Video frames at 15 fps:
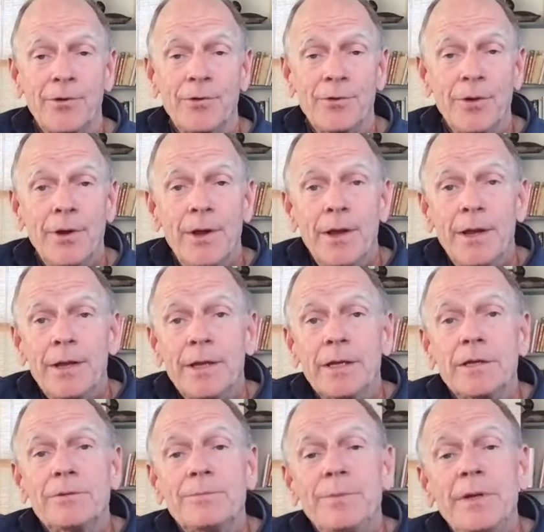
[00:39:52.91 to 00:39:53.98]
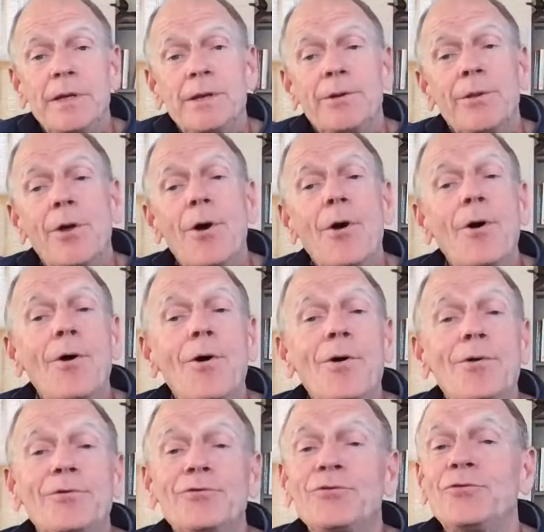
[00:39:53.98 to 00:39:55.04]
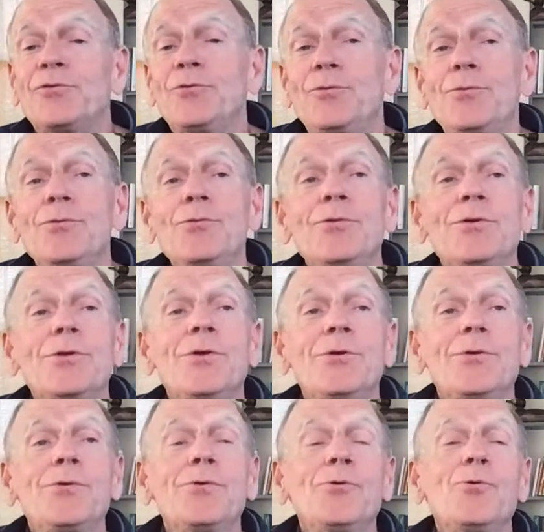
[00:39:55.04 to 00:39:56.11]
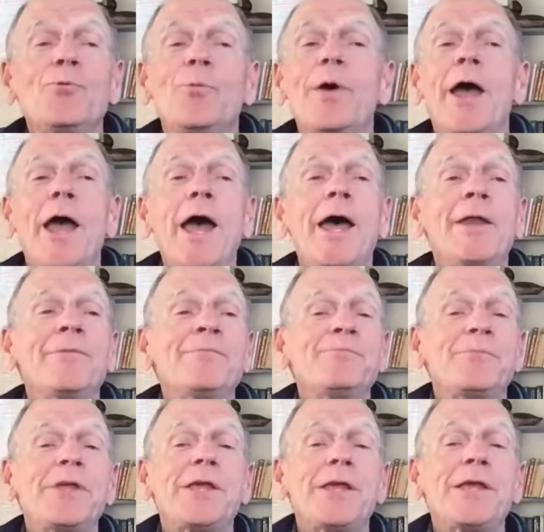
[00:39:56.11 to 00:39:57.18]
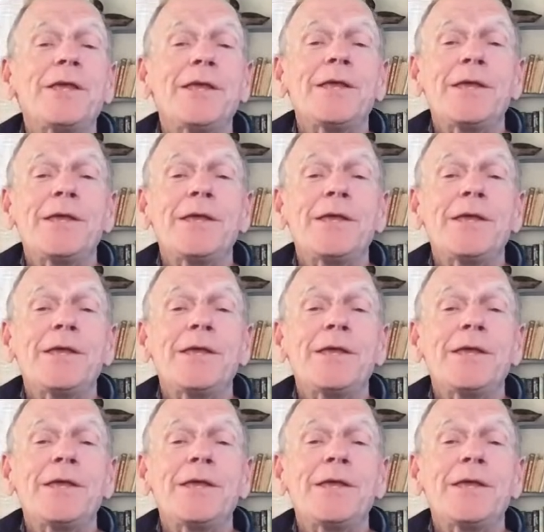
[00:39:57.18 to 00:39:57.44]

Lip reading: it belongs to you and me.